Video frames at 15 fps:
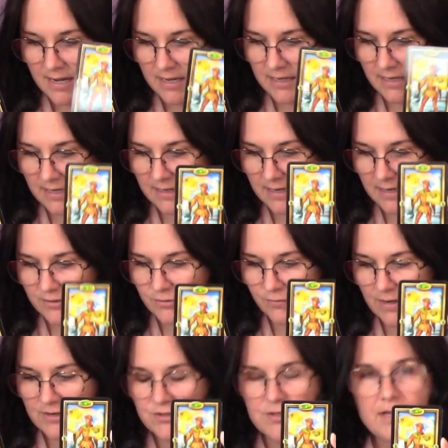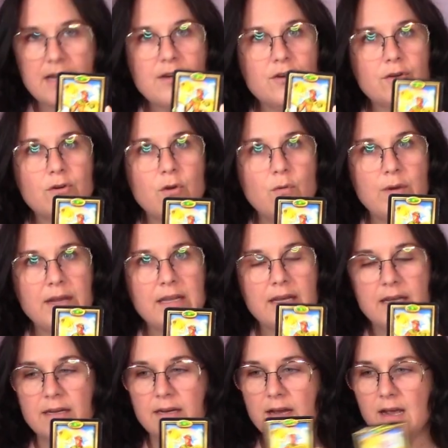in a direction that you're going
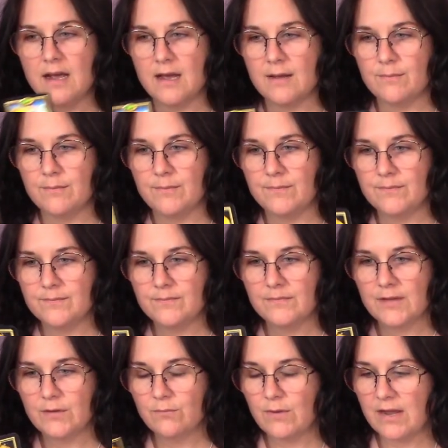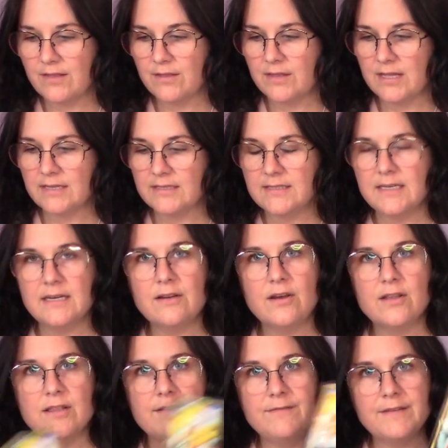in. Um, rather than sitting
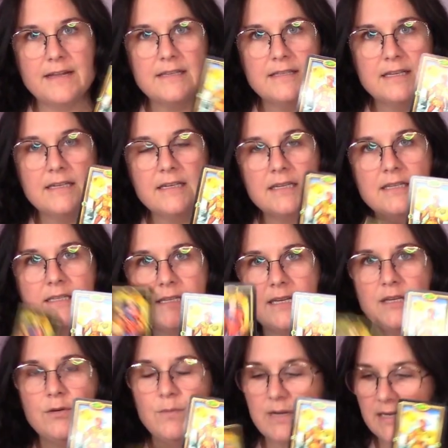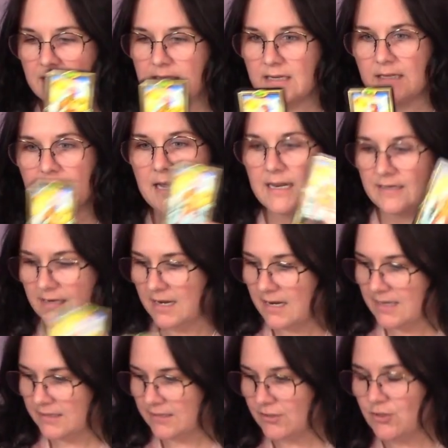on the fence and continuing to let
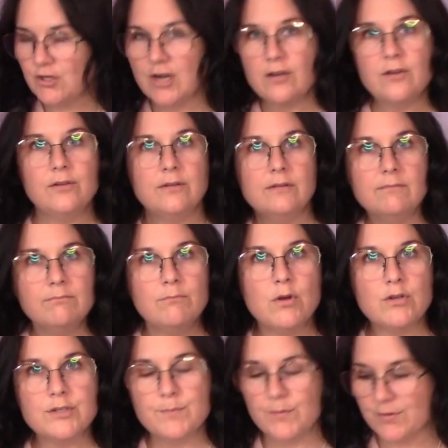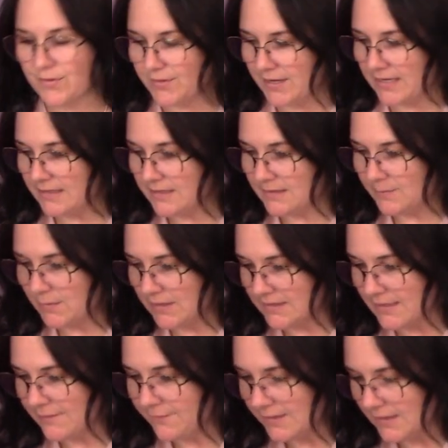to juggle multiple things
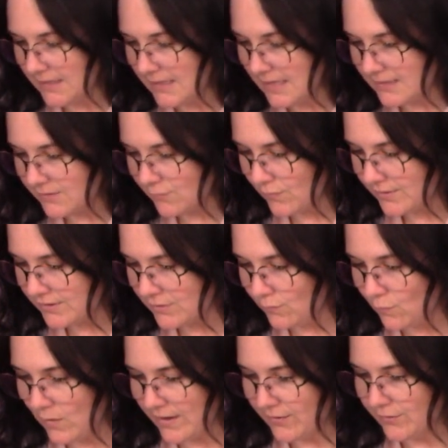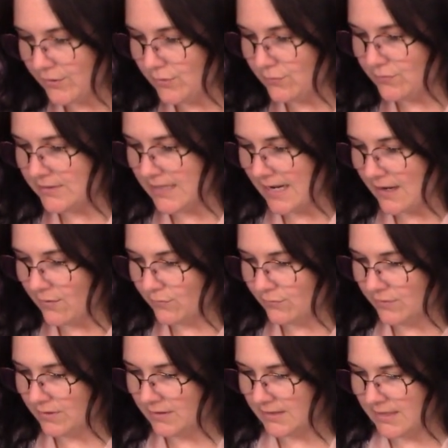because I feel like that's going to wear you
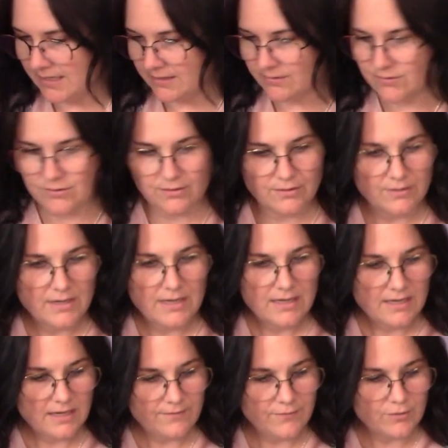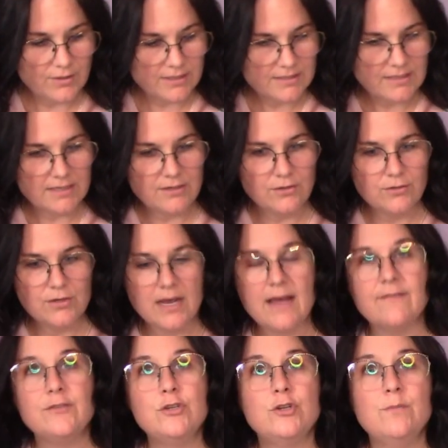down cancer if you continue to
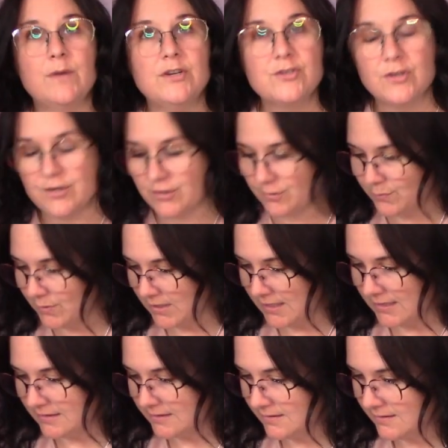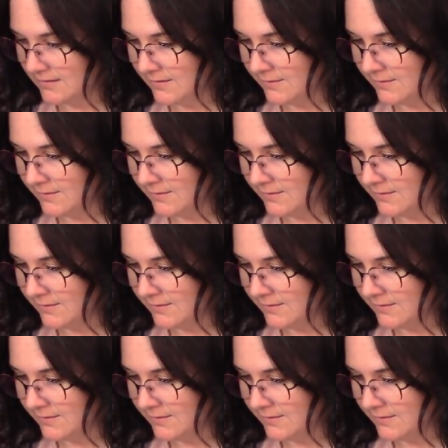have too much on your plate.